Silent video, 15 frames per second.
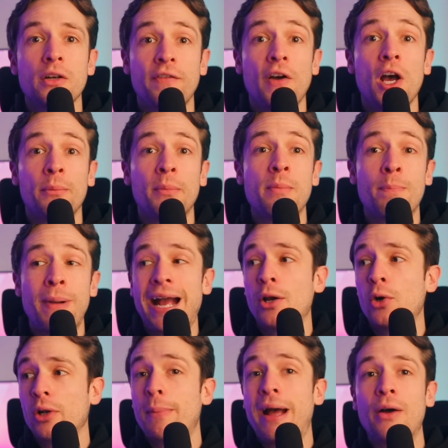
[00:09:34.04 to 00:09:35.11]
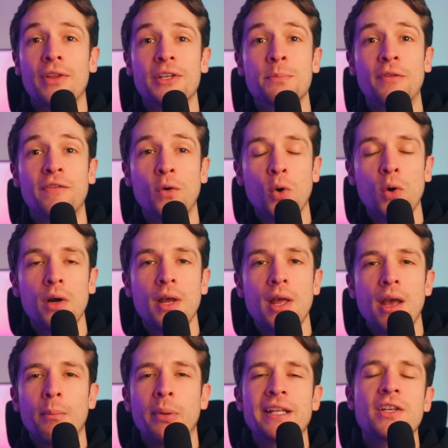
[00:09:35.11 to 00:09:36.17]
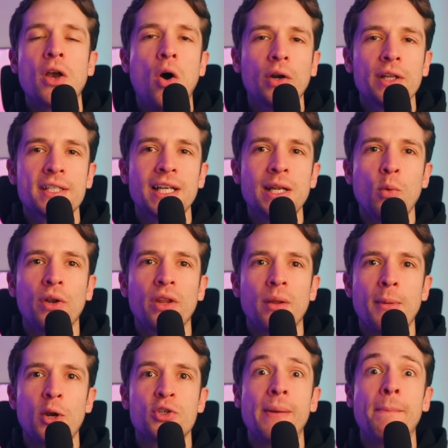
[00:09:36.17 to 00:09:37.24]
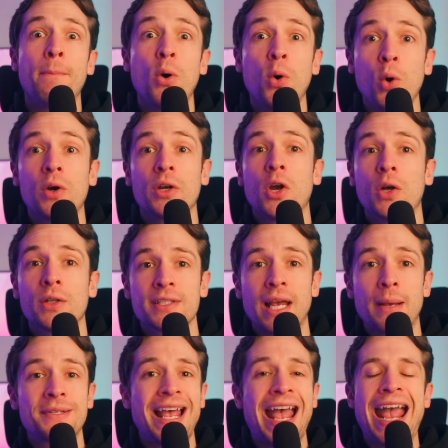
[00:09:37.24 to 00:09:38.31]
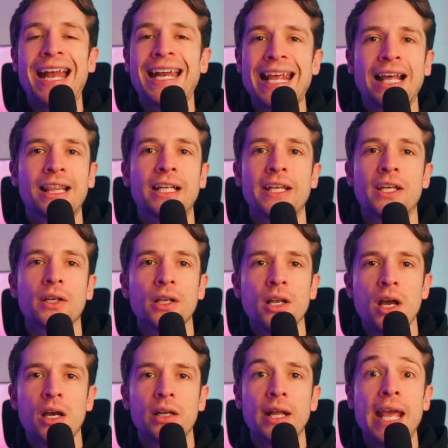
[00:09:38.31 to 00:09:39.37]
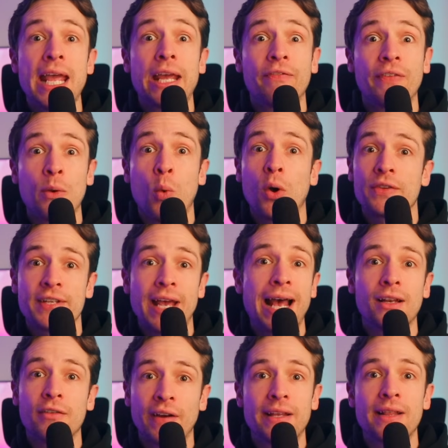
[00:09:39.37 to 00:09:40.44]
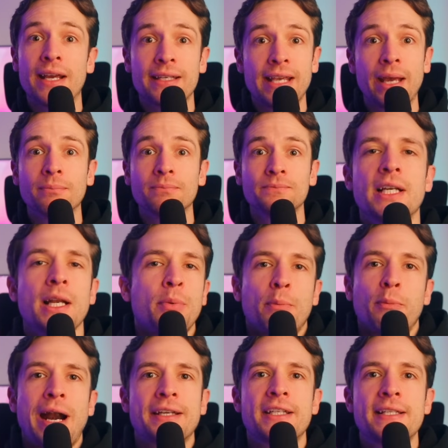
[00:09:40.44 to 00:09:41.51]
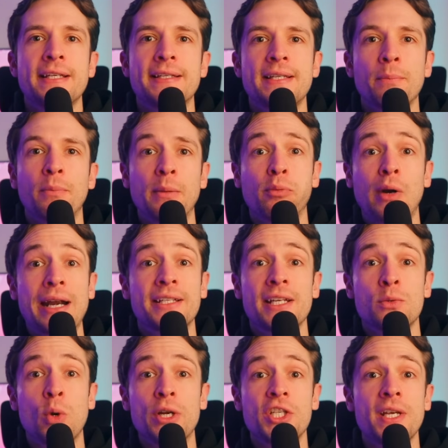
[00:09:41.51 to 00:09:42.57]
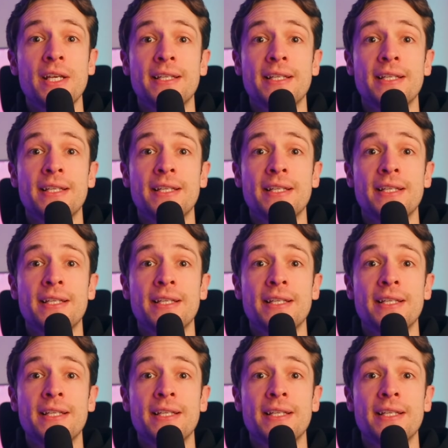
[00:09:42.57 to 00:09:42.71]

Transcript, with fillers: you'll have heard me bang on about this before, but it's honestly one of the most important concepts any athlete can learn if they want to elevate their game. Deliberate practice is simply practice which